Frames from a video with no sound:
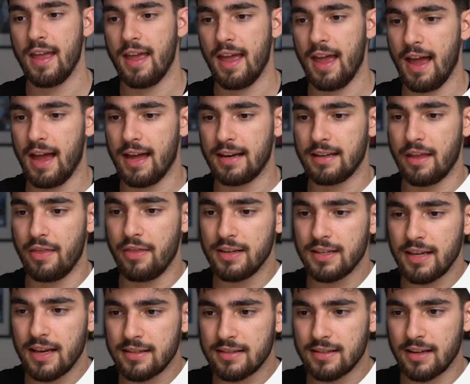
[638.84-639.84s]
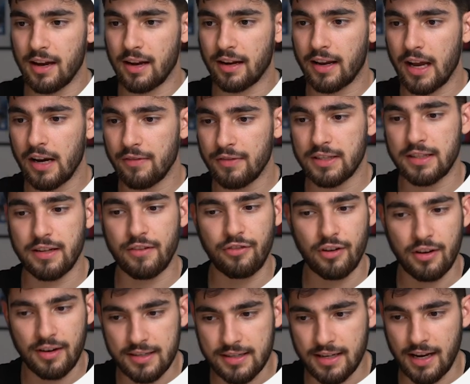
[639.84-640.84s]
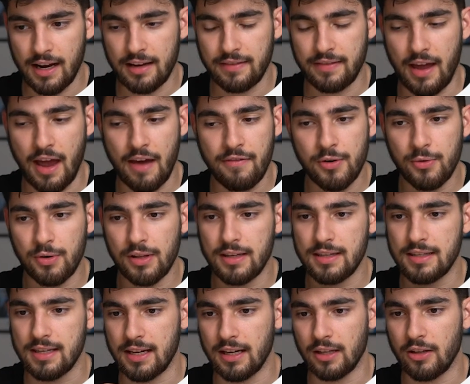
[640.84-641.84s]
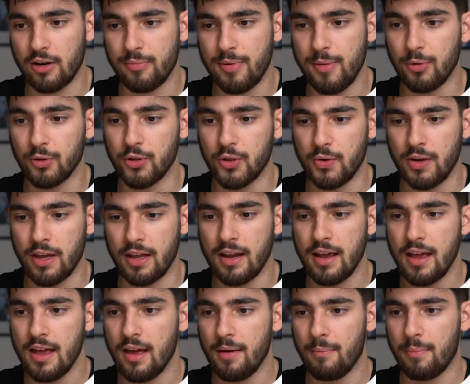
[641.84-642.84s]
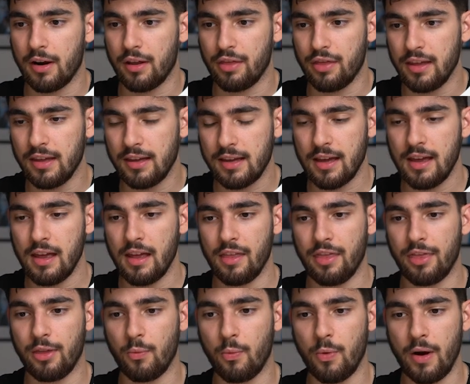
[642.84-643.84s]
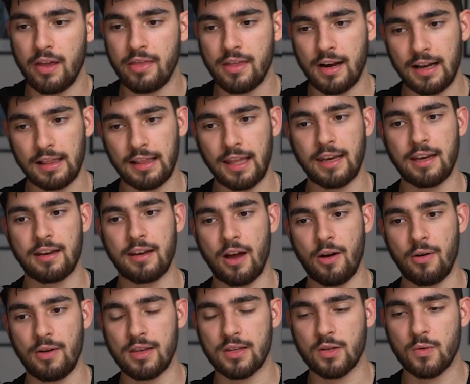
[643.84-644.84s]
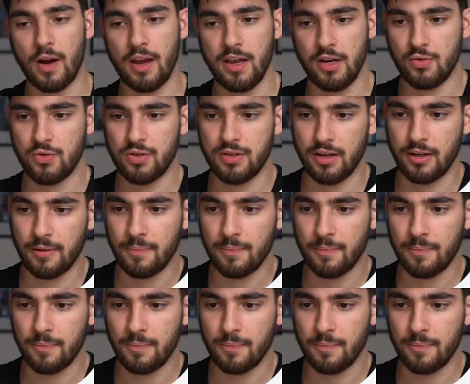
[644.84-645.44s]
And this has kind of a different design that I haven't really seen a lot of people do yet, but I think the way that I laid it out is quite interesting.